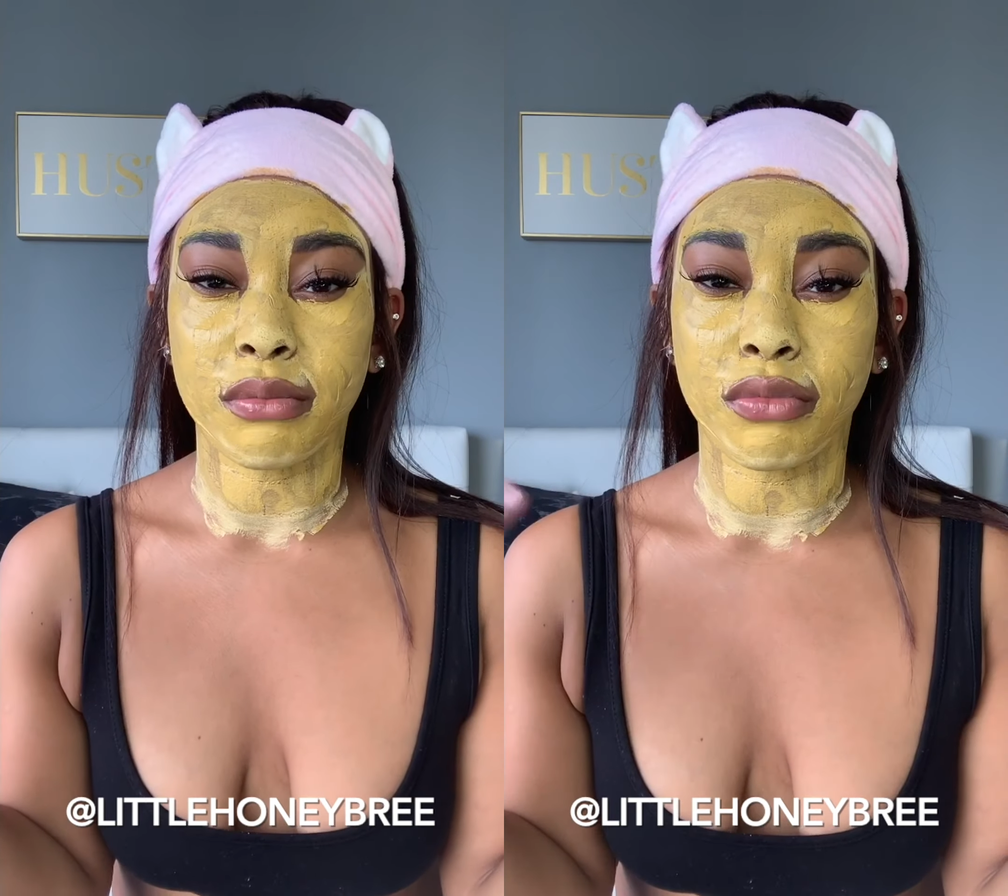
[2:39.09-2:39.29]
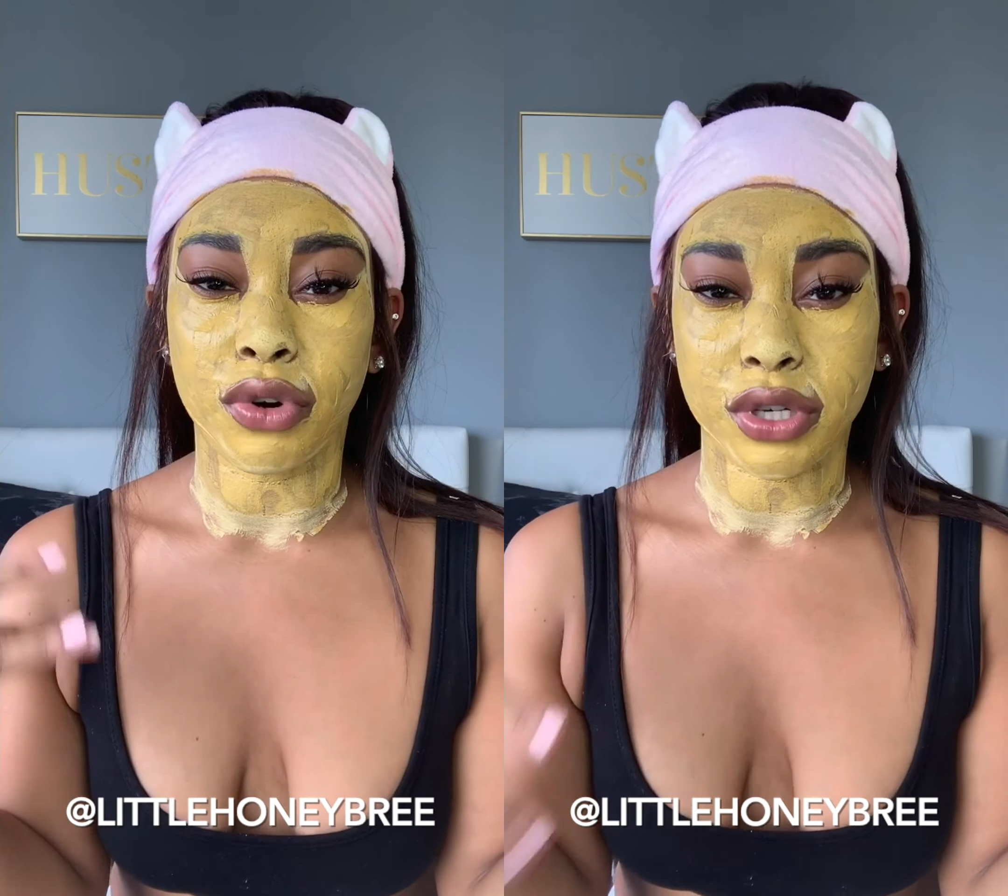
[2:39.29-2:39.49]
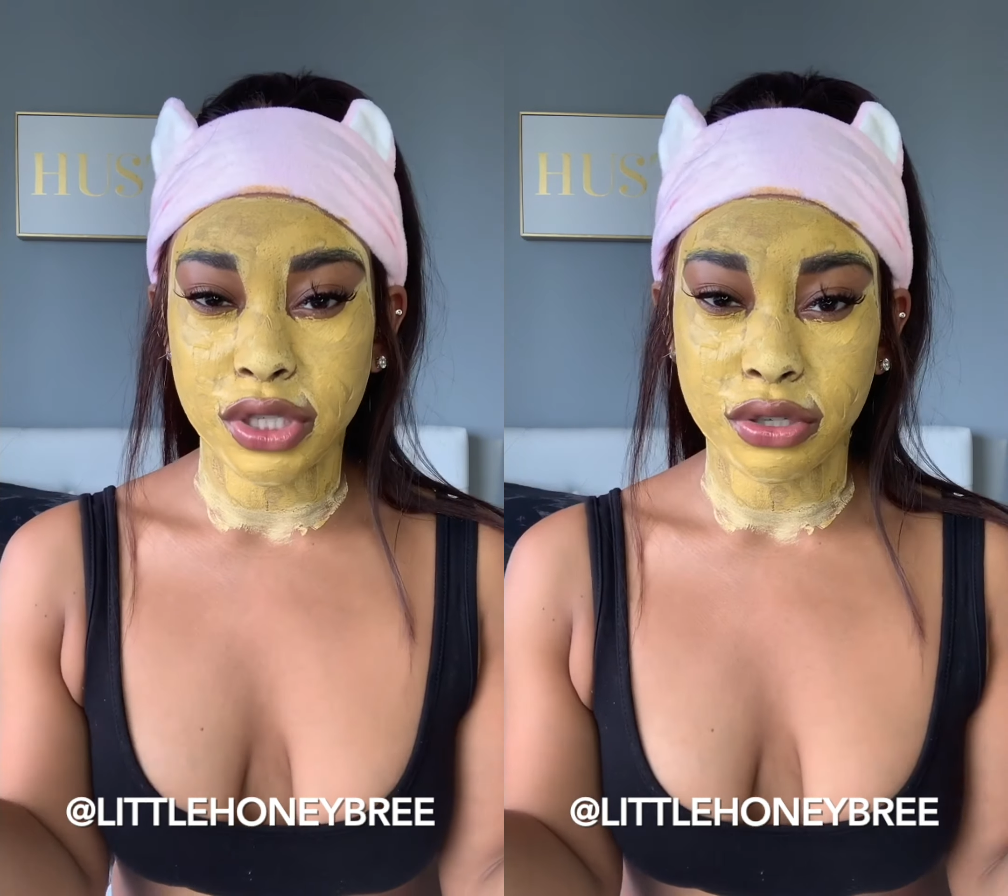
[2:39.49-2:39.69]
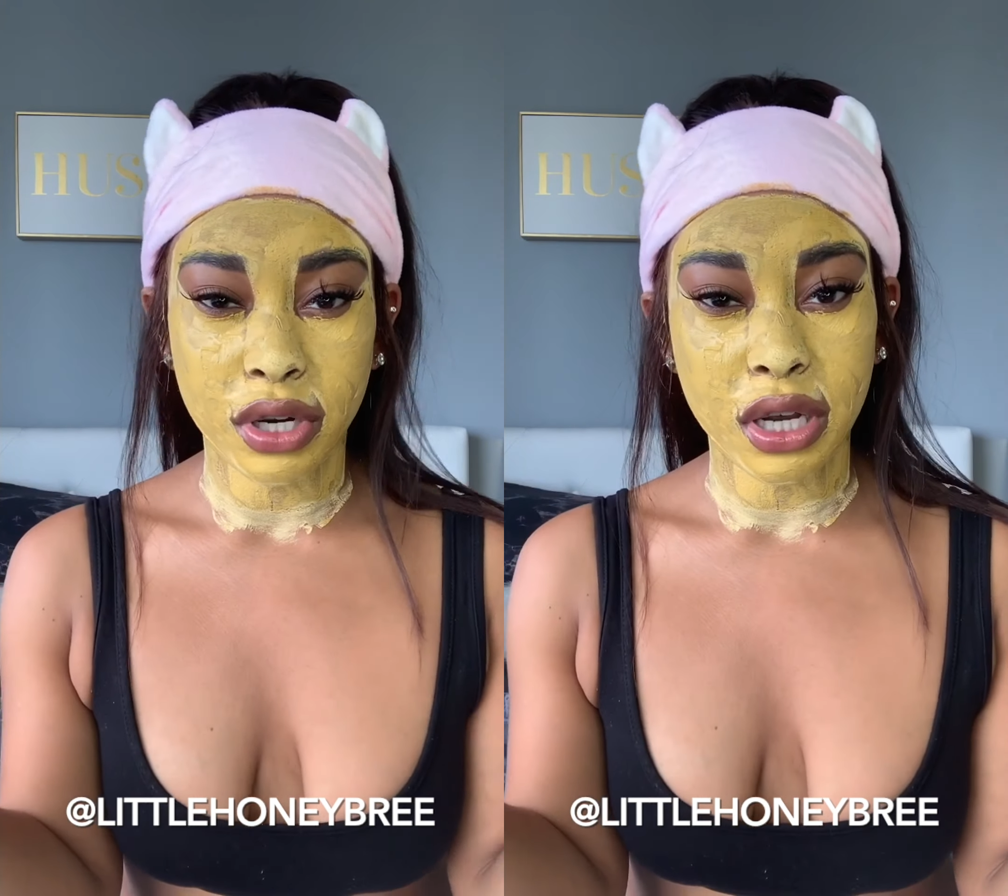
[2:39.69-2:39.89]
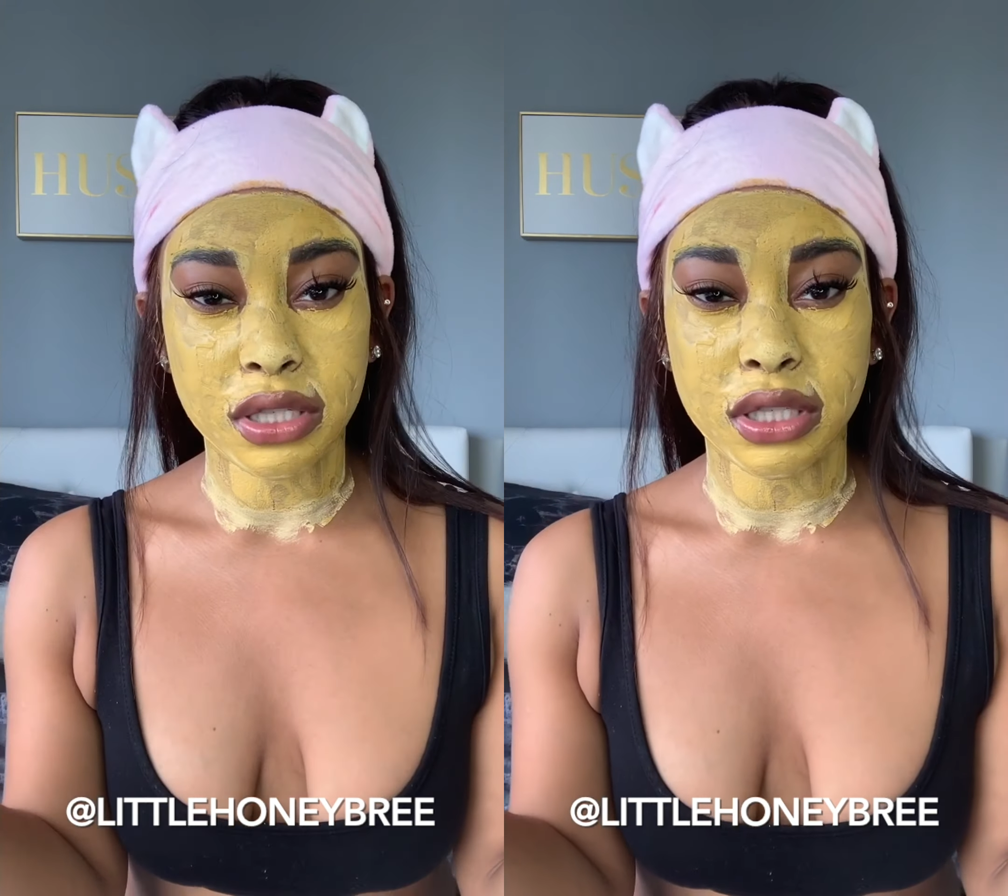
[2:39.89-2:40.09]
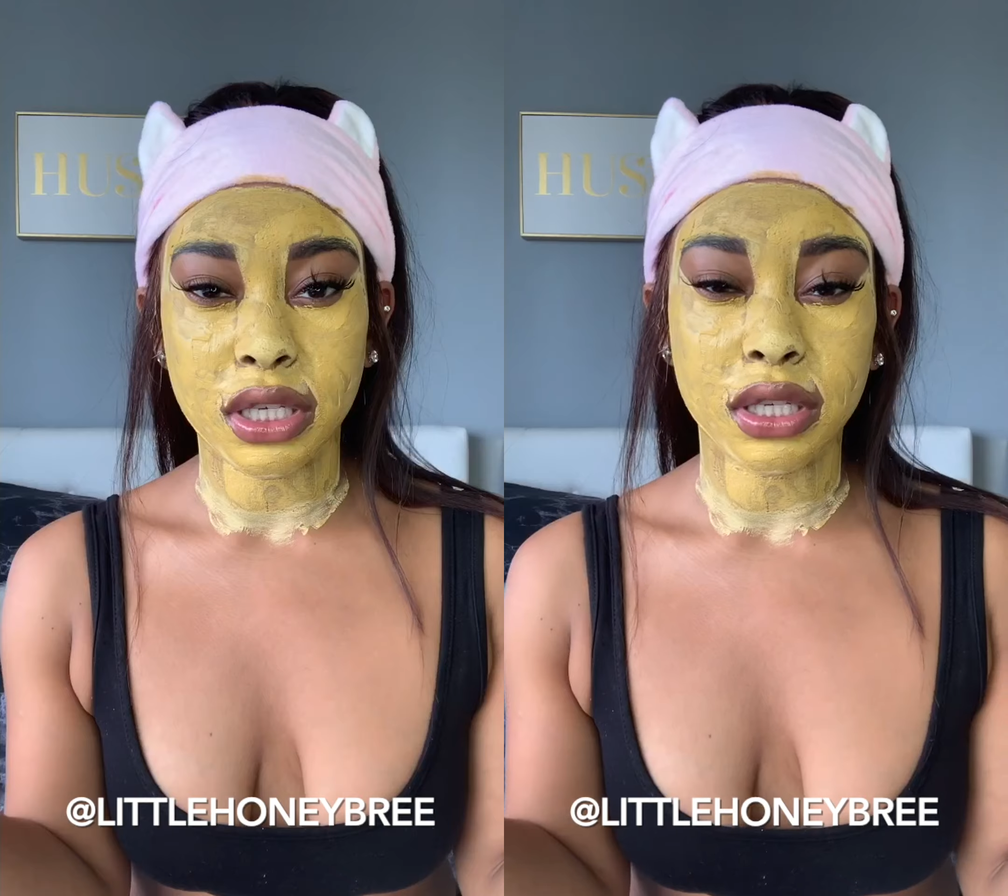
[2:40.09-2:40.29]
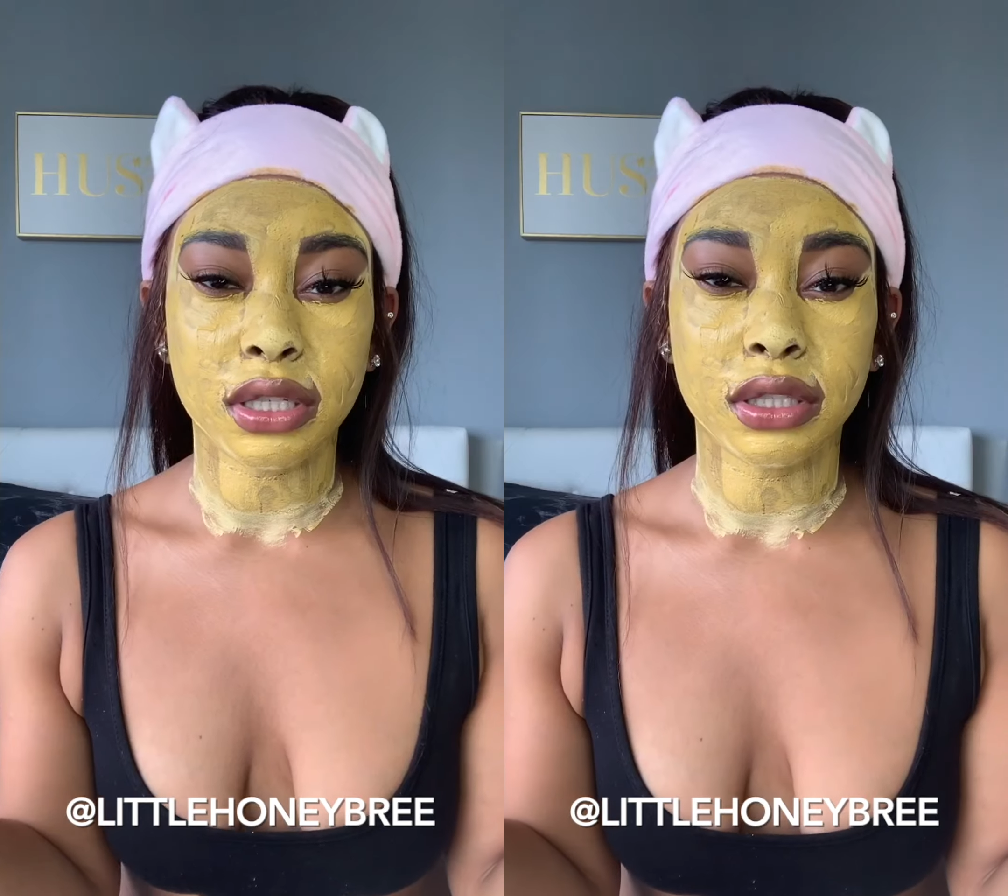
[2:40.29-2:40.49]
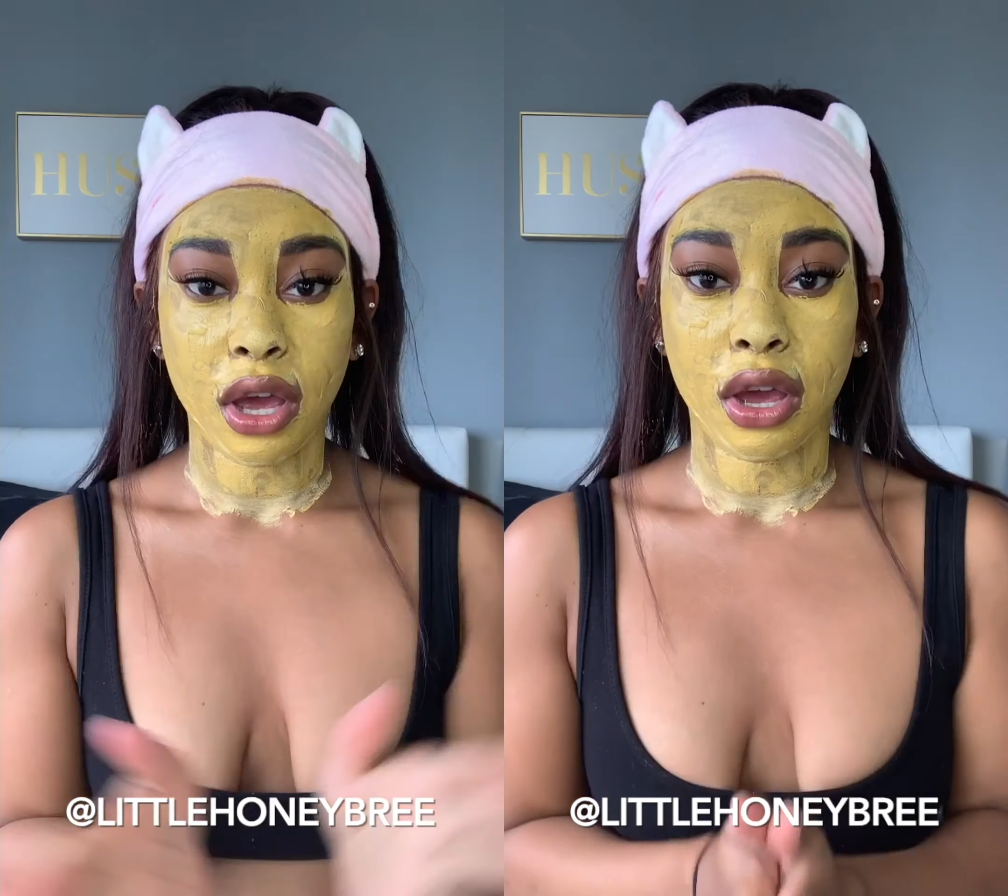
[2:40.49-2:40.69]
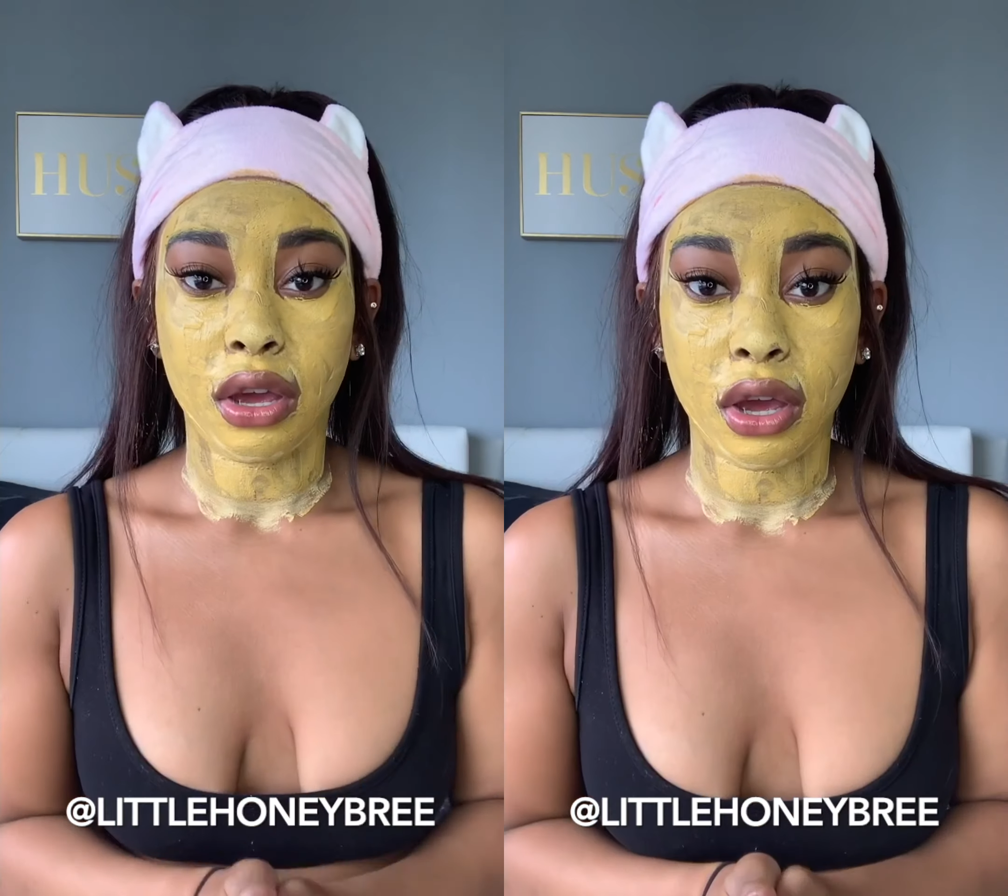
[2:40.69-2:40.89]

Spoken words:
moisturizing.